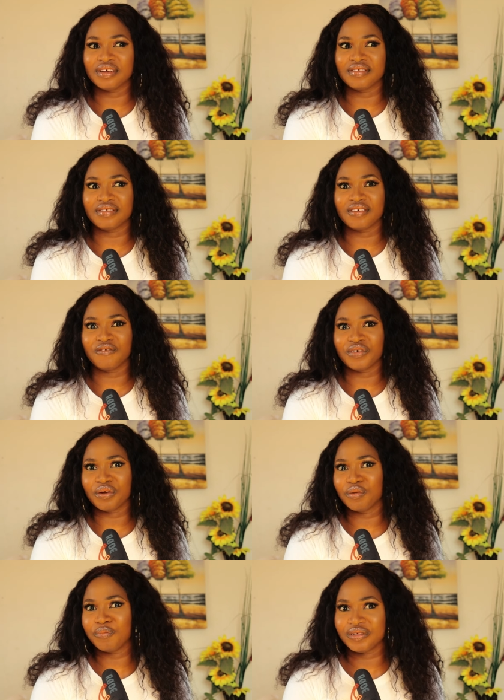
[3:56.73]
is a
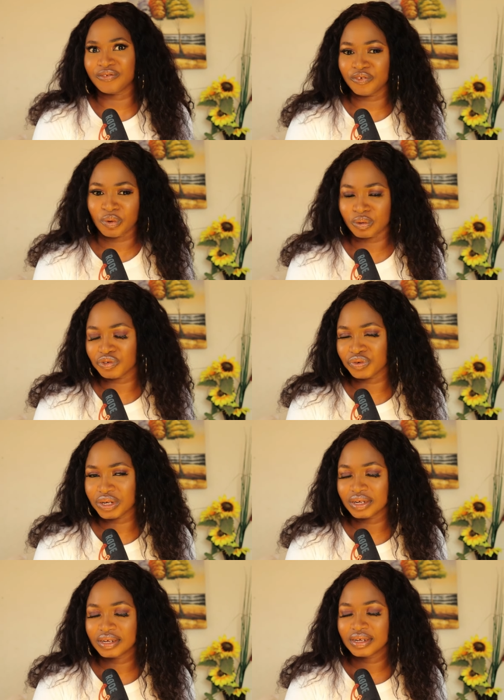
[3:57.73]
very peaceful country.